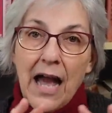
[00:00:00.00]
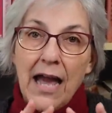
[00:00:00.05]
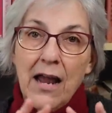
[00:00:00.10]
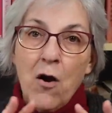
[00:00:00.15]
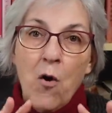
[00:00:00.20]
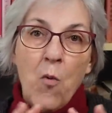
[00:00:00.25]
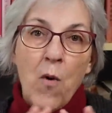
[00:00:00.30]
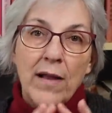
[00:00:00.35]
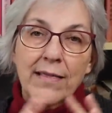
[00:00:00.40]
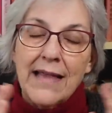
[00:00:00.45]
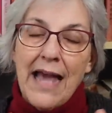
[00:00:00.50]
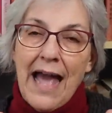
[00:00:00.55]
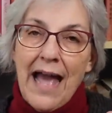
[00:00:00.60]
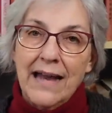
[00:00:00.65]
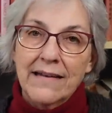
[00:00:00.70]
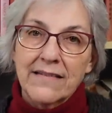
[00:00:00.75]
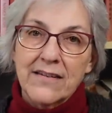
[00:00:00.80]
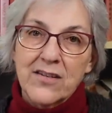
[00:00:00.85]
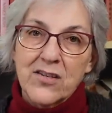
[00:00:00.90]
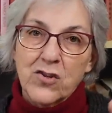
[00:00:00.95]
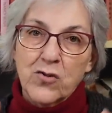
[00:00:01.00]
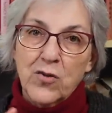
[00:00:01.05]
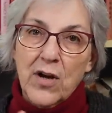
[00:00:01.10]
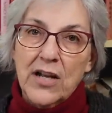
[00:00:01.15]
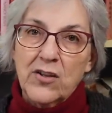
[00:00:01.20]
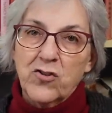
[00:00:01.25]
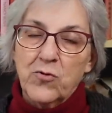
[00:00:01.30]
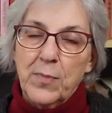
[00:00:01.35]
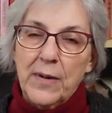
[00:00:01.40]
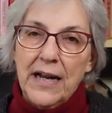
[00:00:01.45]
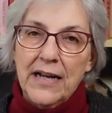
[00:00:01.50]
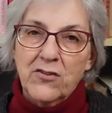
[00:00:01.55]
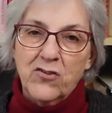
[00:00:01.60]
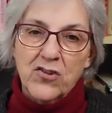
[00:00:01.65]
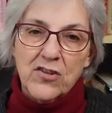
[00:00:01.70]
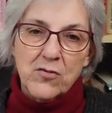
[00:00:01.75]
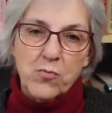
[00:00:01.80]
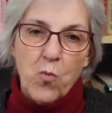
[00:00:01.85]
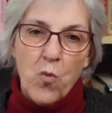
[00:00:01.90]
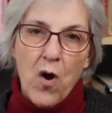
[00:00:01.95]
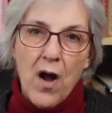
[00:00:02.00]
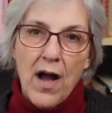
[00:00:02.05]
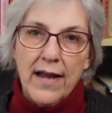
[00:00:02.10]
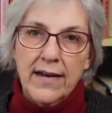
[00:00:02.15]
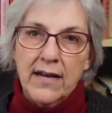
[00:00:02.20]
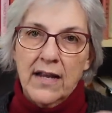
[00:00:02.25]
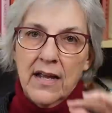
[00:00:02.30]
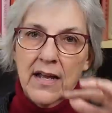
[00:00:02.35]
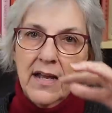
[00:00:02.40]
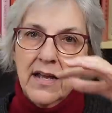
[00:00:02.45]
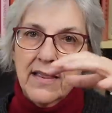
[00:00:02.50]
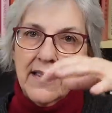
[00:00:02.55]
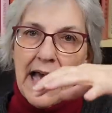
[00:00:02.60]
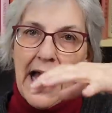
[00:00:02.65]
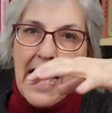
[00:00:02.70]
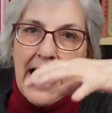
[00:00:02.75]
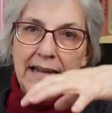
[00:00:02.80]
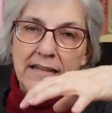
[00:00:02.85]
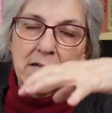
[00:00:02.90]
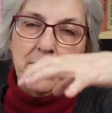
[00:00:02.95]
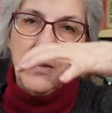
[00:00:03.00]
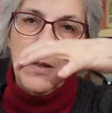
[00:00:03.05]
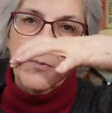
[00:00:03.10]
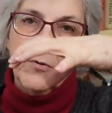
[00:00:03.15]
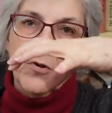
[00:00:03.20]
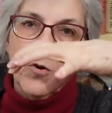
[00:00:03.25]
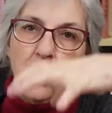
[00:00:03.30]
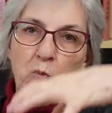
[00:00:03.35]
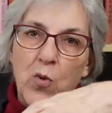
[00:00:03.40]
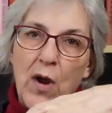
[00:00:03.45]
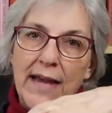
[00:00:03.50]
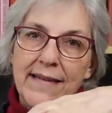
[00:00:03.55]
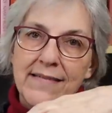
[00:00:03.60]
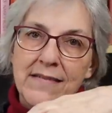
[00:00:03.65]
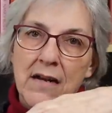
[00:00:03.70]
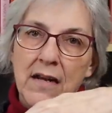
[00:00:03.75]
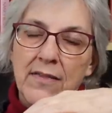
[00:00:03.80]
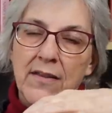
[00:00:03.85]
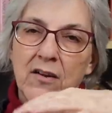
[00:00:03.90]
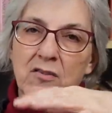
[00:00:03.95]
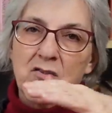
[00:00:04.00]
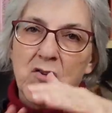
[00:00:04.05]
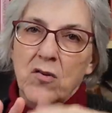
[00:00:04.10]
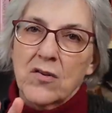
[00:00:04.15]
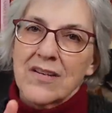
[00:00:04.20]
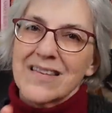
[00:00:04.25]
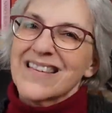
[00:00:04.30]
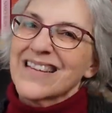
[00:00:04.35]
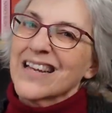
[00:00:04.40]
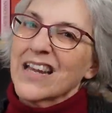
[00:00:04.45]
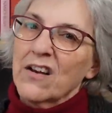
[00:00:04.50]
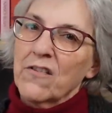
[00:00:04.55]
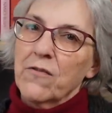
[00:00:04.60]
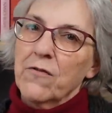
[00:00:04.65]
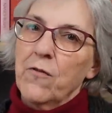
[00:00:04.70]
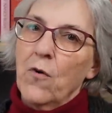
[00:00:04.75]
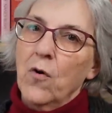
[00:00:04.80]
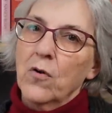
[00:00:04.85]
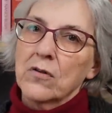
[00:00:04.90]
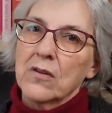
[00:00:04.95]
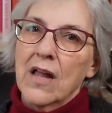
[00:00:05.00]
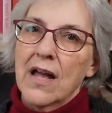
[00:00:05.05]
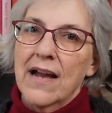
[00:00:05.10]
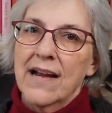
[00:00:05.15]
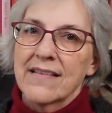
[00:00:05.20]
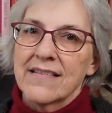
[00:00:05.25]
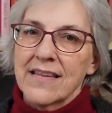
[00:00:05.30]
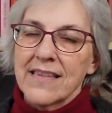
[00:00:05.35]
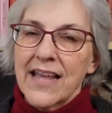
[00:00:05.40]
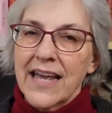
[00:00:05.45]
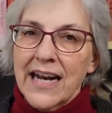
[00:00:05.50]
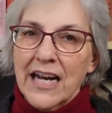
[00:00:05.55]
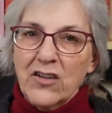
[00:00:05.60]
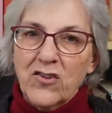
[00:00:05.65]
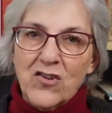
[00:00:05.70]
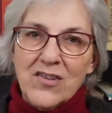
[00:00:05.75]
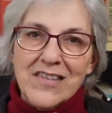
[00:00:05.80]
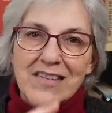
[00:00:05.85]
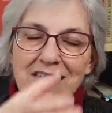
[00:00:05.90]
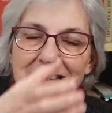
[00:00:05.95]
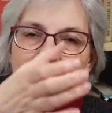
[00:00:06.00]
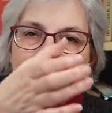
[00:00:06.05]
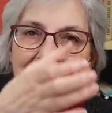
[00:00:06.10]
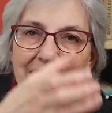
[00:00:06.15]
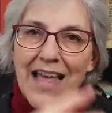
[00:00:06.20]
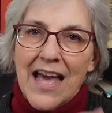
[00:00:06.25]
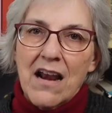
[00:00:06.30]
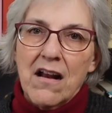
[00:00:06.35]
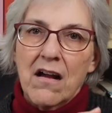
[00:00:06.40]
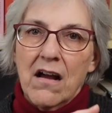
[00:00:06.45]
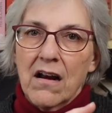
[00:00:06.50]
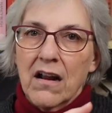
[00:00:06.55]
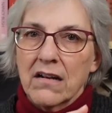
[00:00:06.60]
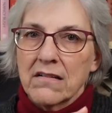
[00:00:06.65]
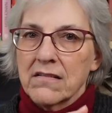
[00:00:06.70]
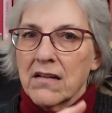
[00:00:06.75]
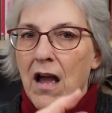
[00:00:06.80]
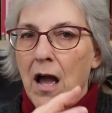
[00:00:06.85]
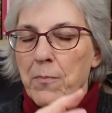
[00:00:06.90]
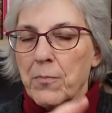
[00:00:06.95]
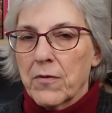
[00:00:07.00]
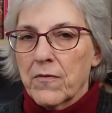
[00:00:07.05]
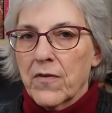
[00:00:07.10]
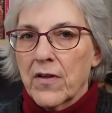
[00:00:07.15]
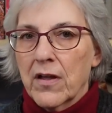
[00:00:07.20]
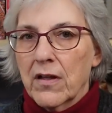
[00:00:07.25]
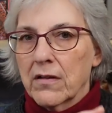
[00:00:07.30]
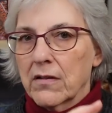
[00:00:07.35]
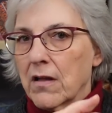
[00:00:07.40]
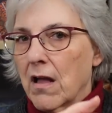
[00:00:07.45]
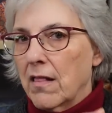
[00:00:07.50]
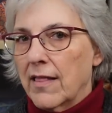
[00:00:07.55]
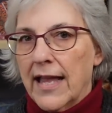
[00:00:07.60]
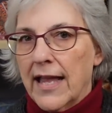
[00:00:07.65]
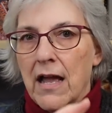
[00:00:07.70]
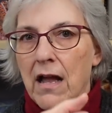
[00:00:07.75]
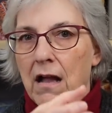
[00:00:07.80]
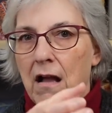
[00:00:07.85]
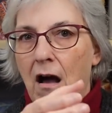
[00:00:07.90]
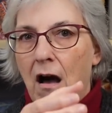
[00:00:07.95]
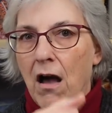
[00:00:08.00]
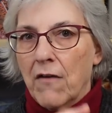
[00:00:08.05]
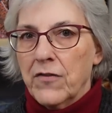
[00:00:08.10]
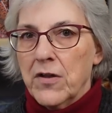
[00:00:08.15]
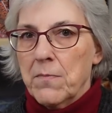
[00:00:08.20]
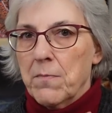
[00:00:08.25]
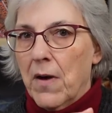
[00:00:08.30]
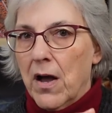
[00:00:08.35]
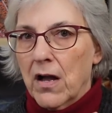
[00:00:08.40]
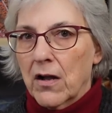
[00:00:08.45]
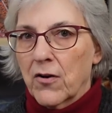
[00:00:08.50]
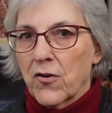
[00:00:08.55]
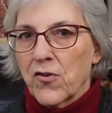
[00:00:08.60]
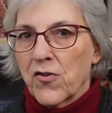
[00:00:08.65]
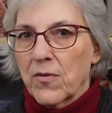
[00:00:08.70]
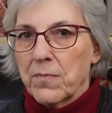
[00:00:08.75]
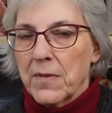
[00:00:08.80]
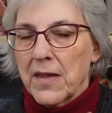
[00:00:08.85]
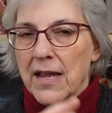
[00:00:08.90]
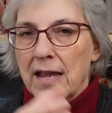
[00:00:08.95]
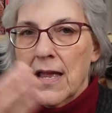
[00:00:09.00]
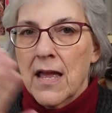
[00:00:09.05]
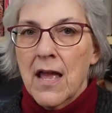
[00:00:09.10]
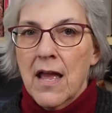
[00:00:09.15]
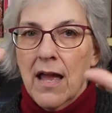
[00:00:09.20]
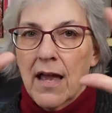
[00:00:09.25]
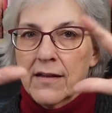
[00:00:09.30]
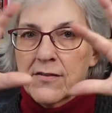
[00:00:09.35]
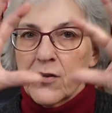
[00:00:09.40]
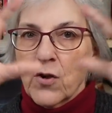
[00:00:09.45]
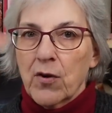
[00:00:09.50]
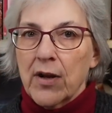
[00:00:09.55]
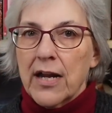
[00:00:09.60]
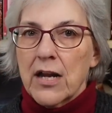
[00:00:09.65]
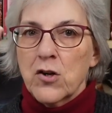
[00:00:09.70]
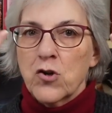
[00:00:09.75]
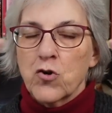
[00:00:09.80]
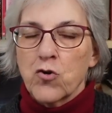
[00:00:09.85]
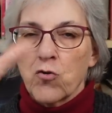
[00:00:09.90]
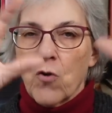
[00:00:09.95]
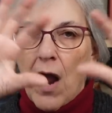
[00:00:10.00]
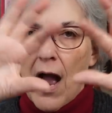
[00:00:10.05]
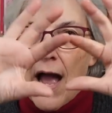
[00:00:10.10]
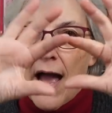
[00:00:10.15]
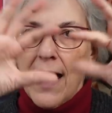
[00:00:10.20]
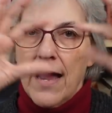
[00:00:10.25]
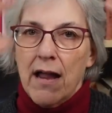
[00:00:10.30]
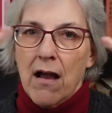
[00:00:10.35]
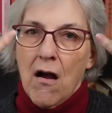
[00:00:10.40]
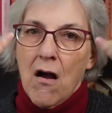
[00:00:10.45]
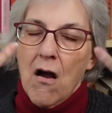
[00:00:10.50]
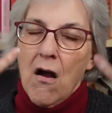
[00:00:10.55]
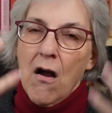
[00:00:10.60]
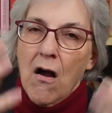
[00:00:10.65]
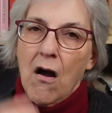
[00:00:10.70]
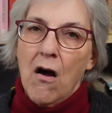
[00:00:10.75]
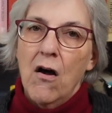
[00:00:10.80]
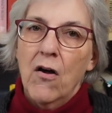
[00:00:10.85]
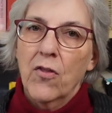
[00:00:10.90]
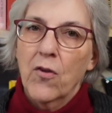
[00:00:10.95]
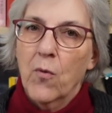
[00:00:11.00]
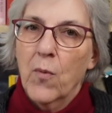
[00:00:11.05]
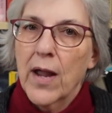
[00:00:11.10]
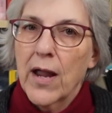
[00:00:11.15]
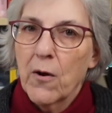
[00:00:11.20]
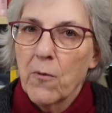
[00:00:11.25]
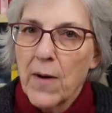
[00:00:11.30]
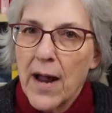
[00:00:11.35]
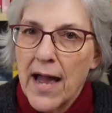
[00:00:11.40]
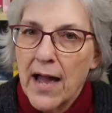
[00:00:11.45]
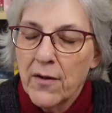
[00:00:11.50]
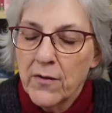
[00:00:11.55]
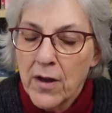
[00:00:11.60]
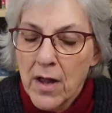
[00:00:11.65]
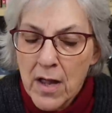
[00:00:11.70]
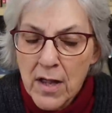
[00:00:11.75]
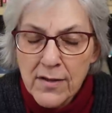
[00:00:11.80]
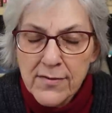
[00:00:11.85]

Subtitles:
I don't want the hat to stretch, but I just want the hat to be able to rest on there so it doesn't get fold lines. And then I just stick that on a top of a coffee mug or something, and so it can dry all the way around.